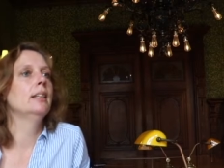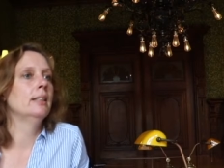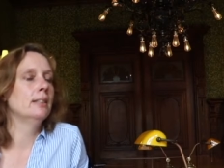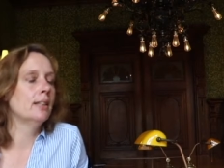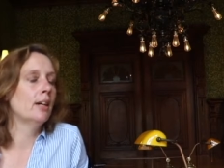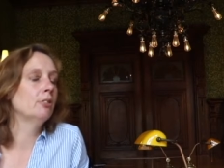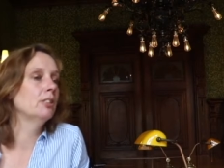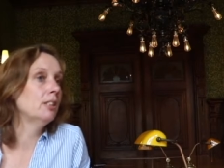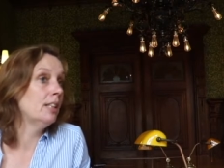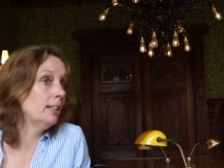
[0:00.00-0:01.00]
and how
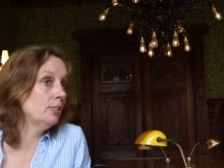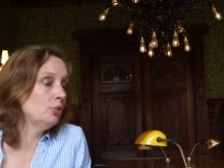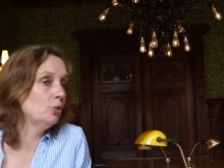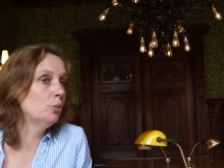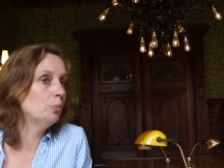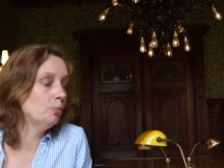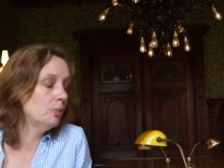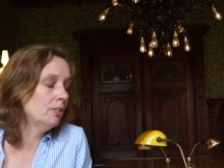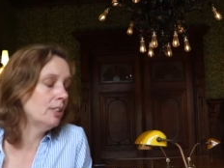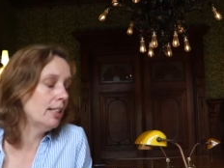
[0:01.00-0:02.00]
it relates to the,
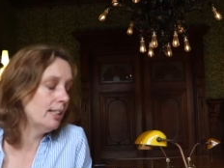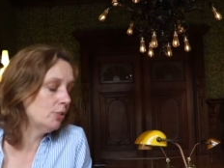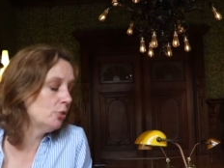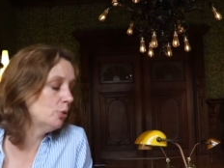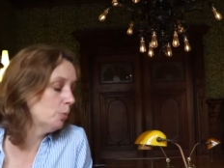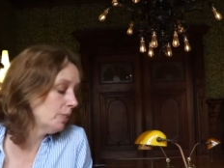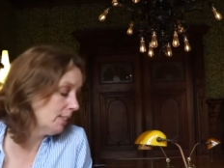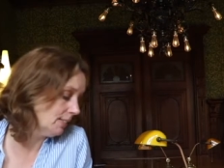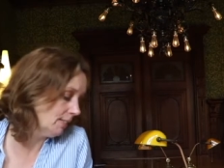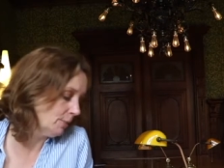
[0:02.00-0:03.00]
relates to the
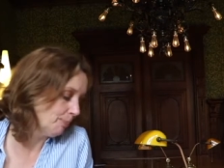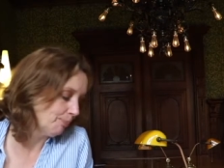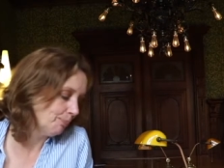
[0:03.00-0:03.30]
present.